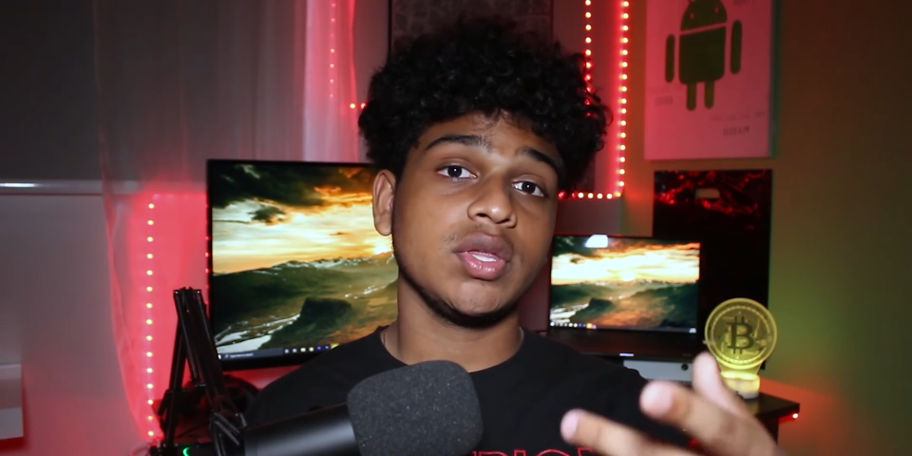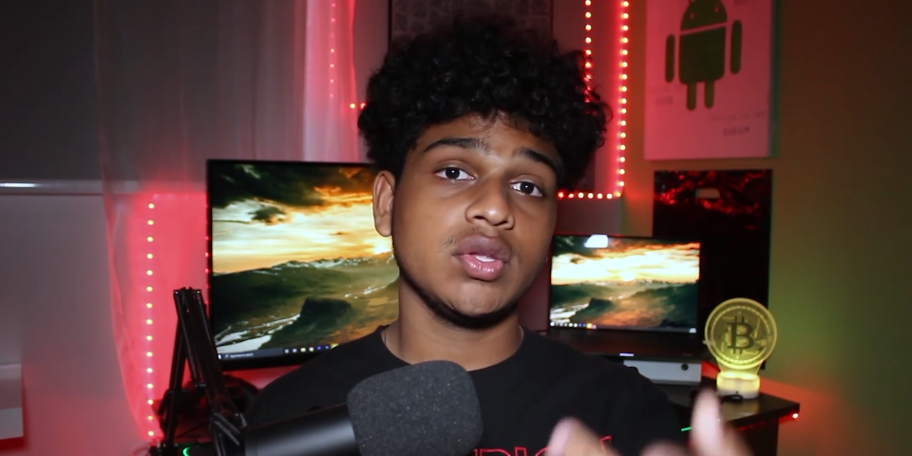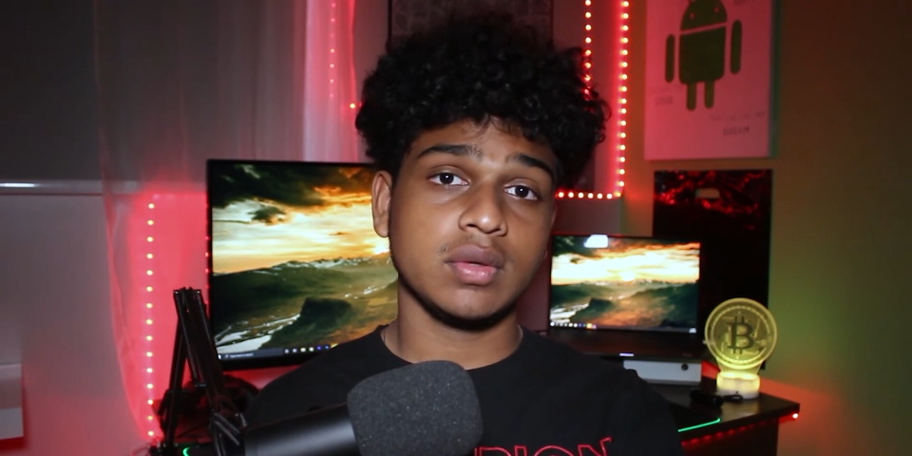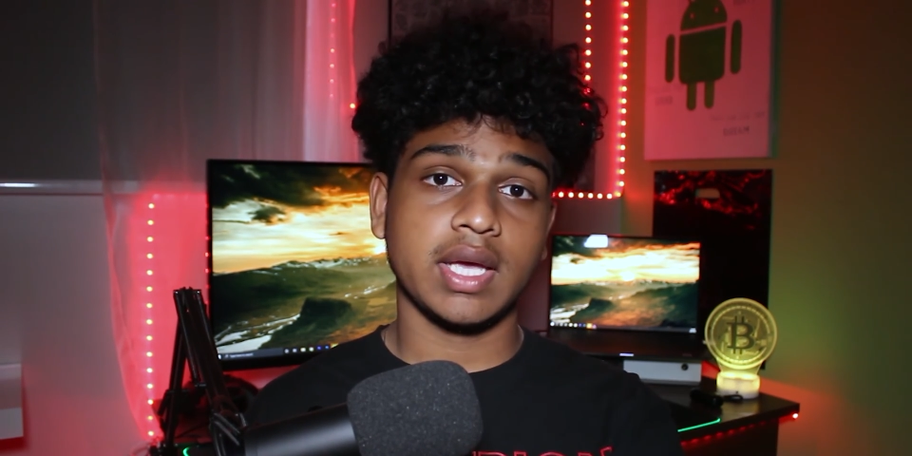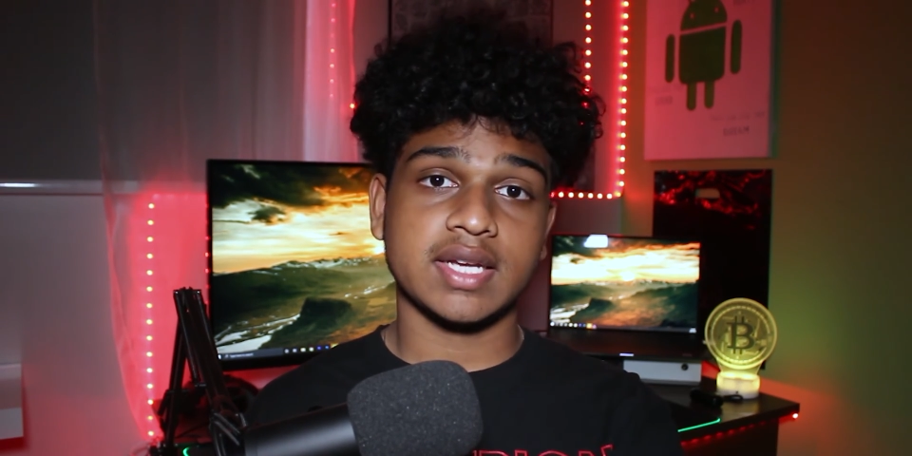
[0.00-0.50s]

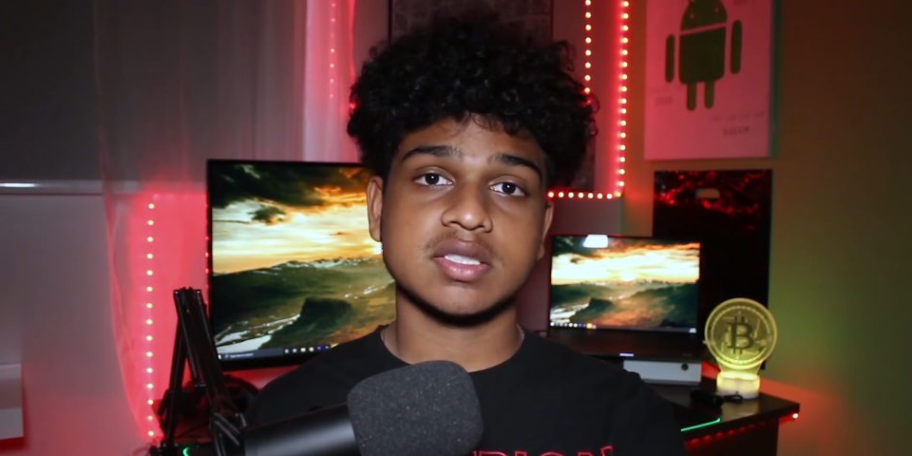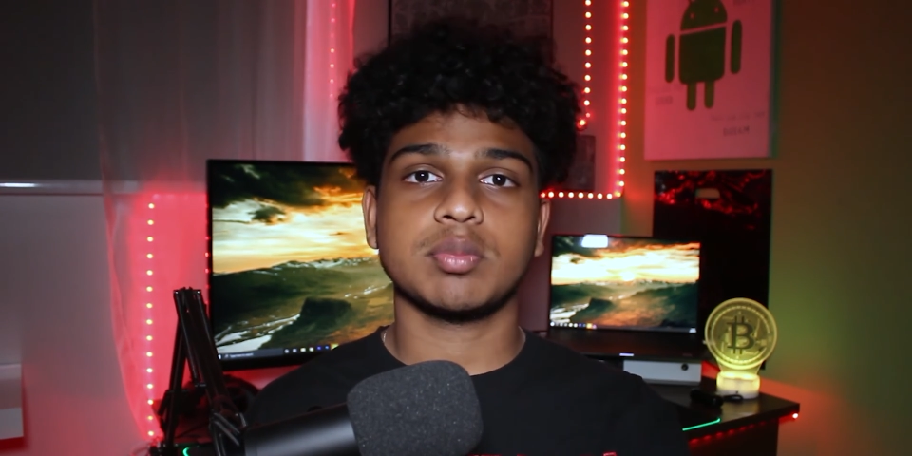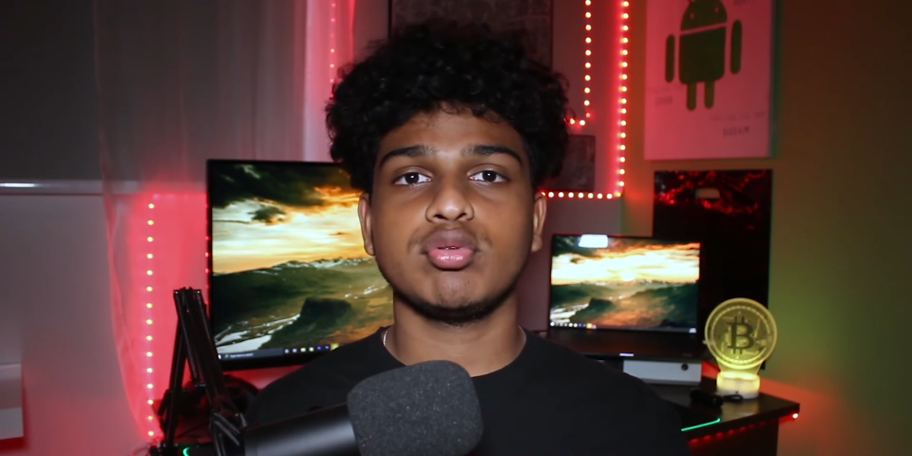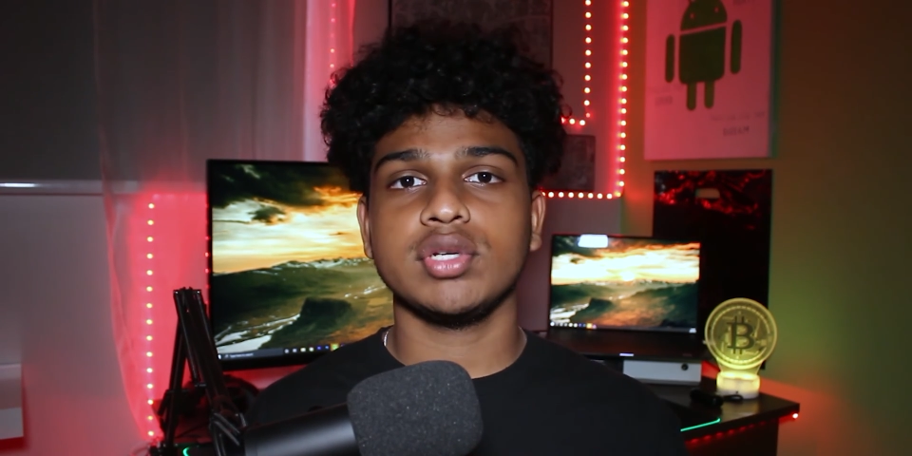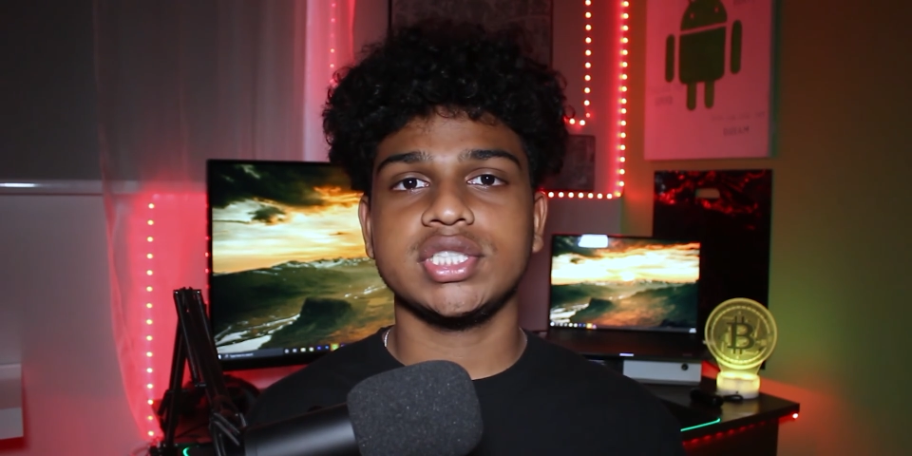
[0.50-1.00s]
you guys
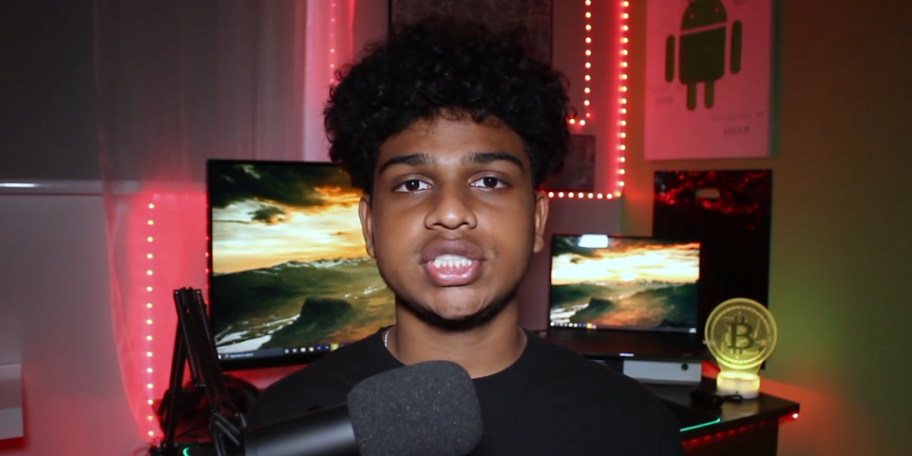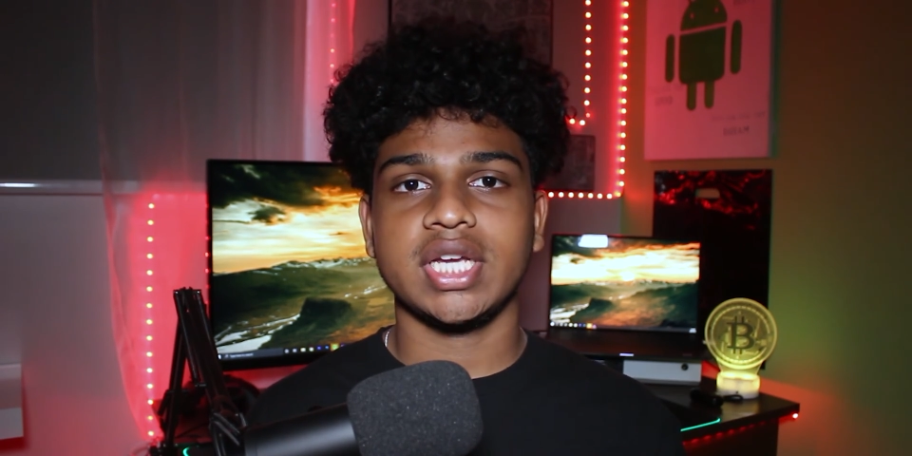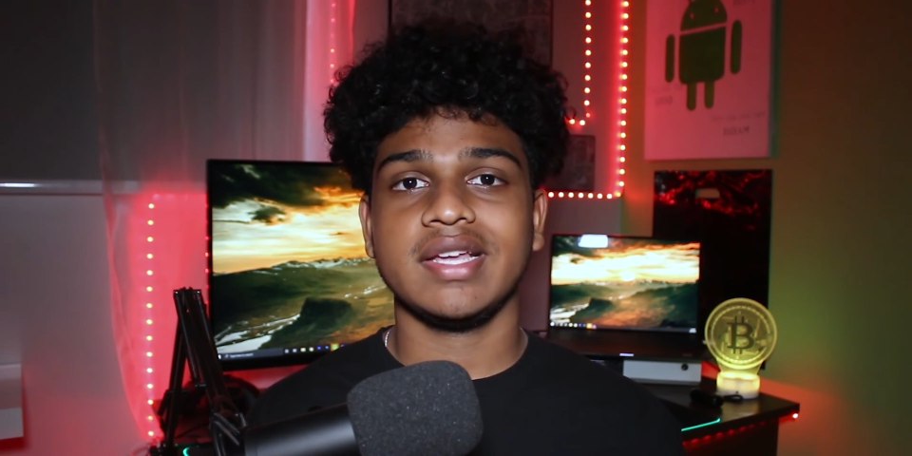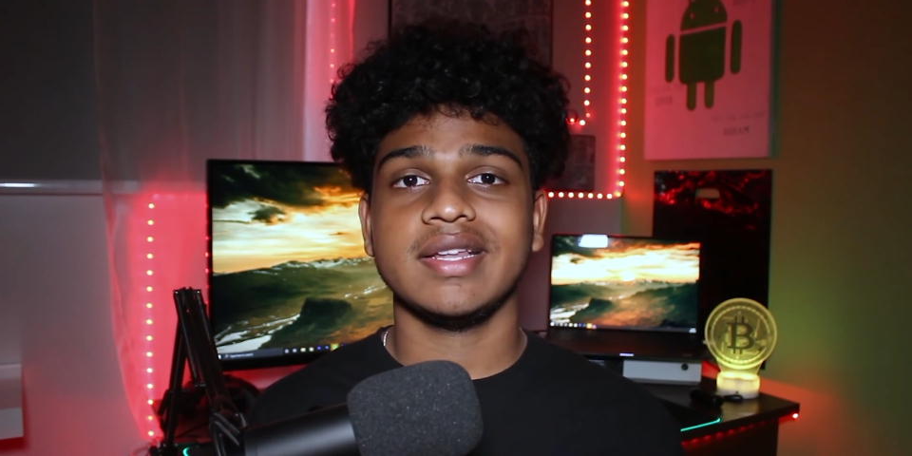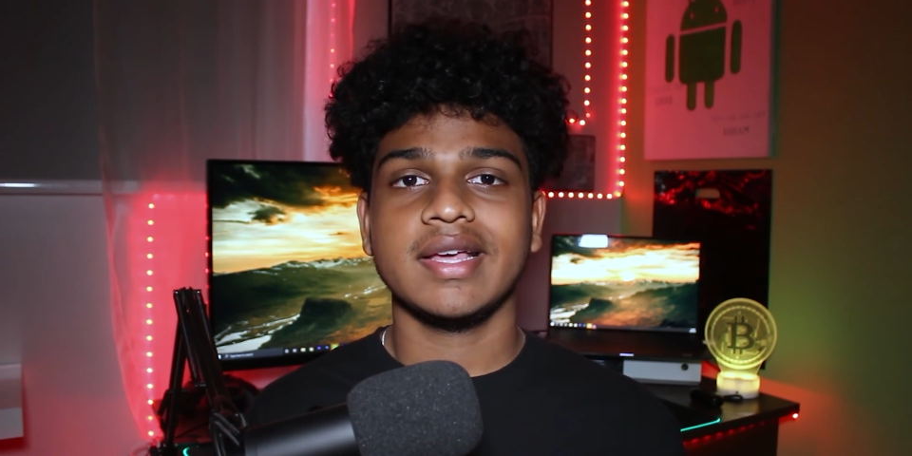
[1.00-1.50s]

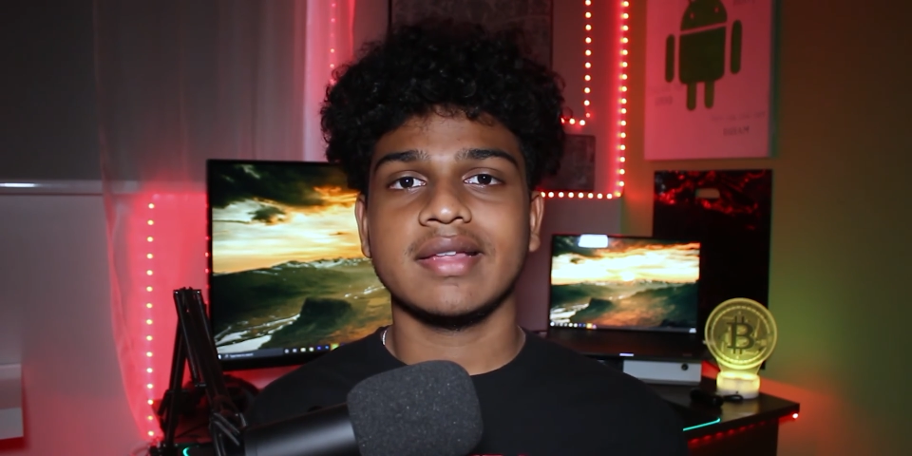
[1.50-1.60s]
appreciate